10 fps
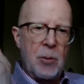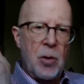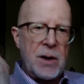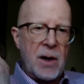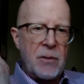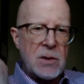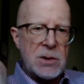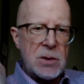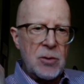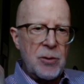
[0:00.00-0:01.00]
a more
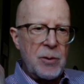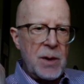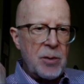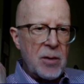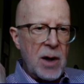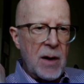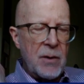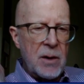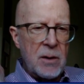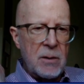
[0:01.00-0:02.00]
diverse group of people
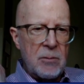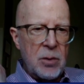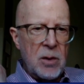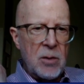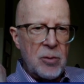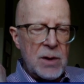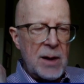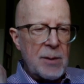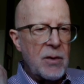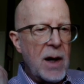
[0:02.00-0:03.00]
around the boardroom
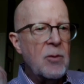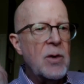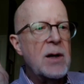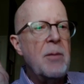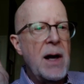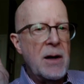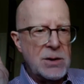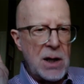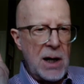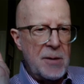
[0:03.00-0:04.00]
table, that we can
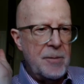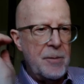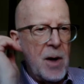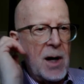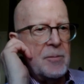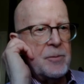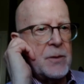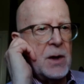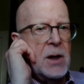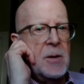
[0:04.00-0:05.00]
manage that. right?
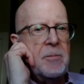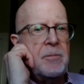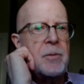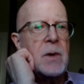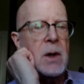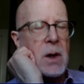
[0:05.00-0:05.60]
Um,